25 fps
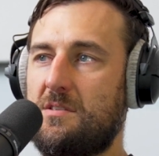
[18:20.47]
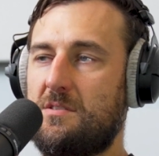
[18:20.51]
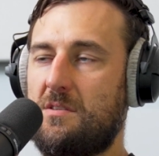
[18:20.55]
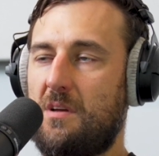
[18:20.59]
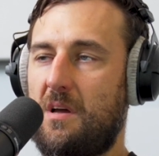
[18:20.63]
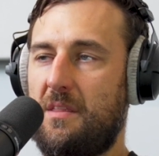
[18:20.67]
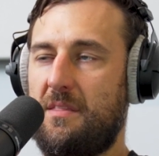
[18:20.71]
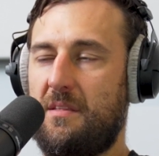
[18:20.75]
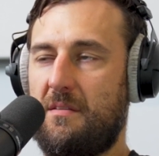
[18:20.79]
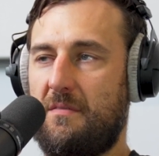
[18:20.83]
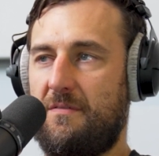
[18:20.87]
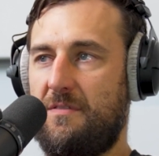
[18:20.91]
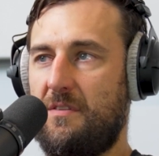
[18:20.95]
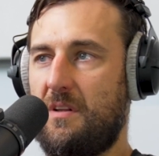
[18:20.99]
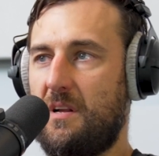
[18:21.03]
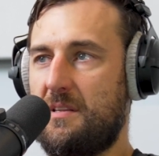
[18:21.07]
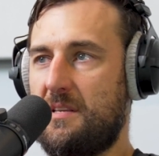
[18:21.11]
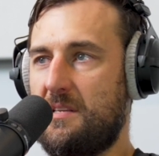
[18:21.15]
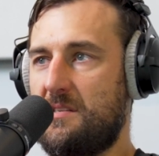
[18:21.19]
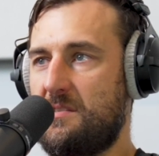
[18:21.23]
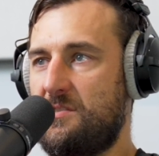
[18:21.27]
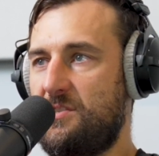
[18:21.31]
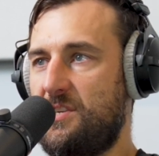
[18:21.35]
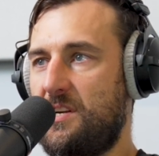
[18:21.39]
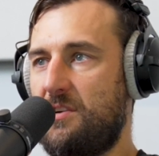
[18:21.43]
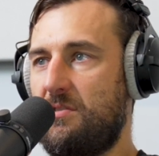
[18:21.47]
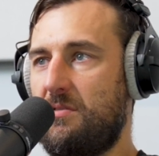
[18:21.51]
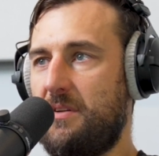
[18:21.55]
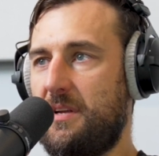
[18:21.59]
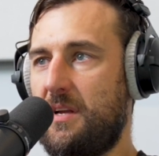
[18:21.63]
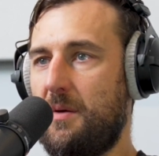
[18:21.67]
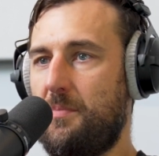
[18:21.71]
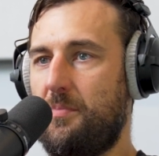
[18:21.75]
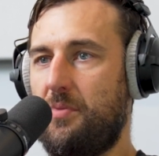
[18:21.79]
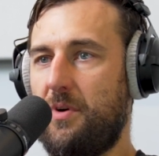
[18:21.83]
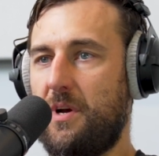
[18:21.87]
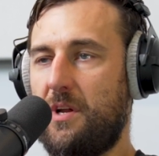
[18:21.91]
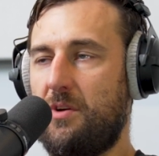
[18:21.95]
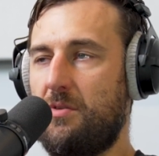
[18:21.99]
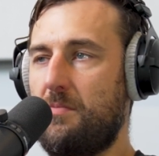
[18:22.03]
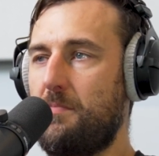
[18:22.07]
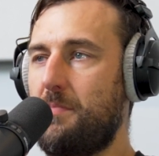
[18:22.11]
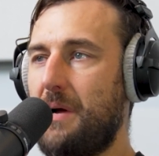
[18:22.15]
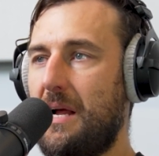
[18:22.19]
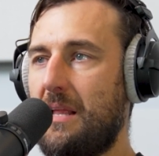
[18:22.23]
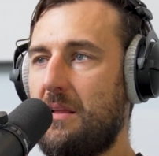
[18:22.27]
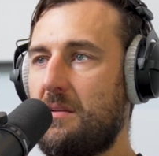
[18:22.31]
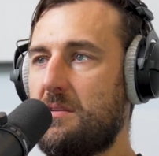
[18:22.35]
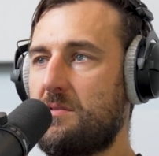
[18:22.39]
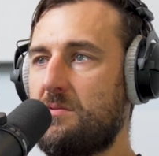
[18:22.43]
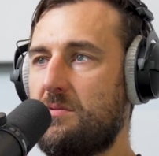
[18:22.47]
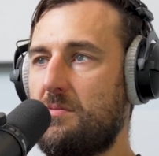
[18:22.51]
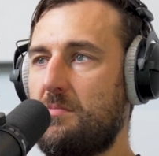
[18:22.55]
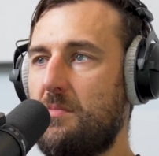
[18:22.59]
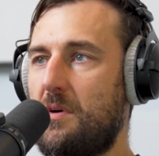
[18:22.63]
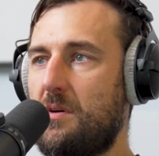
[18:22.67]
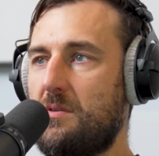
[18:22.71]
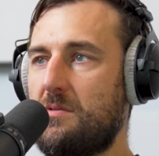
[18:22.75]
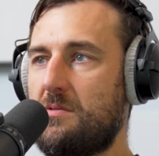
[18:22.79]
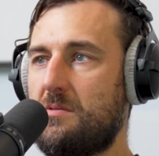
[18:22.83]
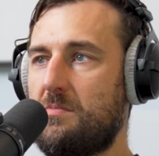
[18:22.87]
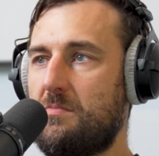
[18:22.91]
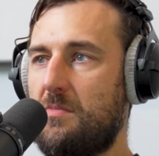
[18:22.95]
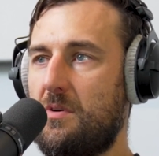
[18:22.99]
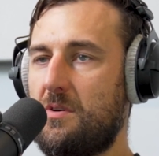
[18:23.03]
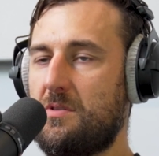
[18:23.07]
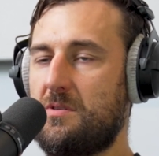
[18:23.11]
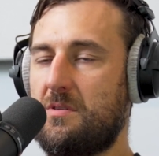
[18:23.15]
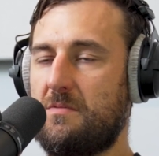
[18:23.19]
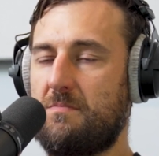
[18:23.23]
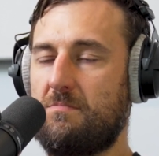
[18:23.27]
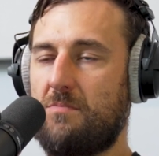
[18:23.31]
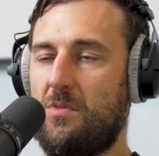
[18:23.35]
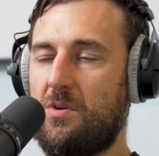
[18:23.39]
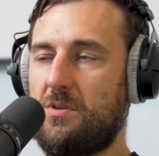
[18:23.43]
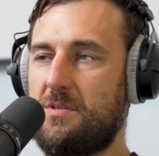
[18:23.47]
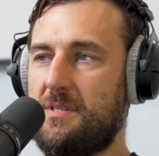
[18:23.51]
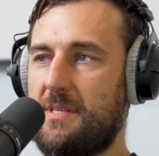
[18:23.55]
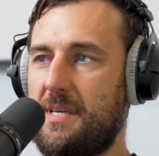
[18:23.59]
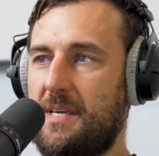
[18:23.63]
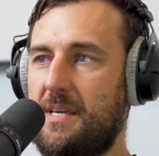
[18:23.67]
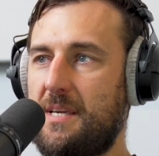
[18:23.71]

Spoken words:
I feel like there's generally a pretty good balance with most teams.